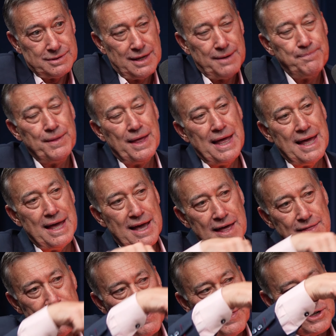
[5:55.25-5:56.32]
Yeah.
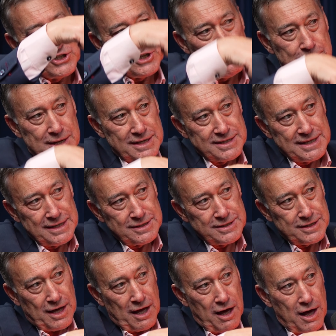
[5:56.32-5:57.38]
And then the ship gets
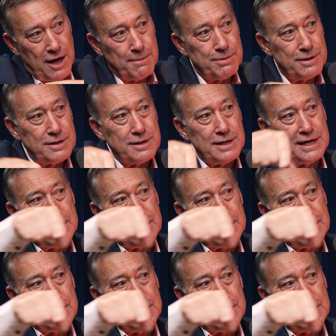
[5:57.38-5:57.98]
into the harbour,